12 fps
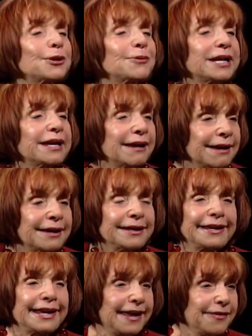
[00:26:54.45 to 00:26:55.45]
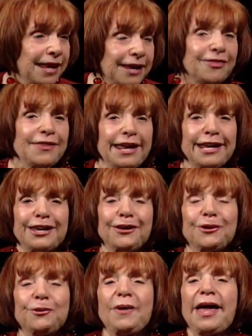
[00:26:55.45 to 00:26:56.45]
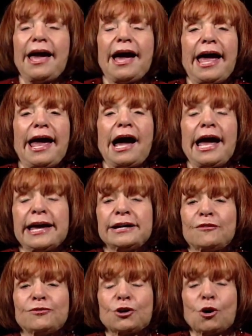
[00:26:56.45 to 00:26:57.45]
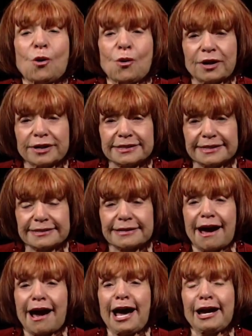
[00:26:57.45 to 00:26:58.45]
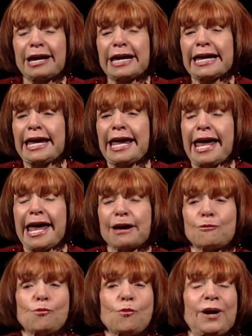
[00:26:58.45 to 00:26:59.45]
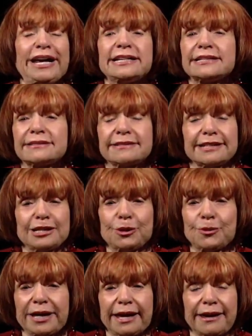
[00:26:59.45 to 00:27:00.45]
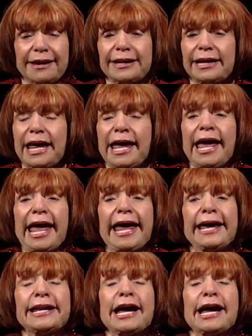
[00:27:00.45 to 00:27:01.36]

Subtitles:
you again, and they thank you. And of course, I can't wait to see you again. And